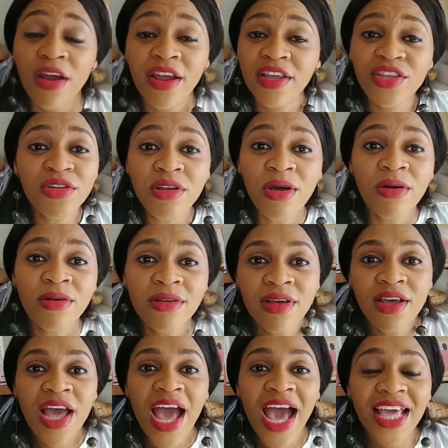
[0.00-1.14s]
I
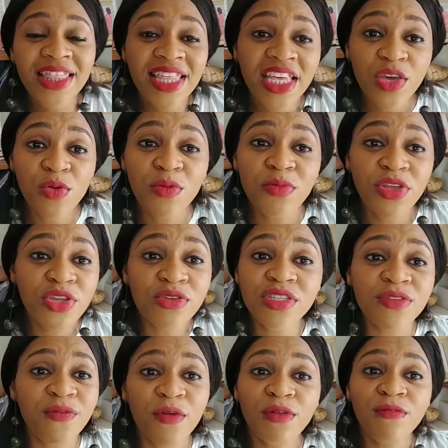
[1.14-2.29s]
think it would be
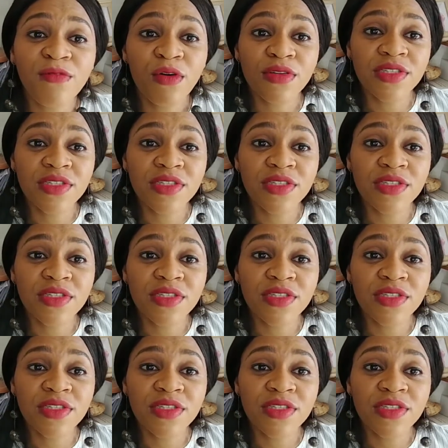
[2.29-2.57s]
useful for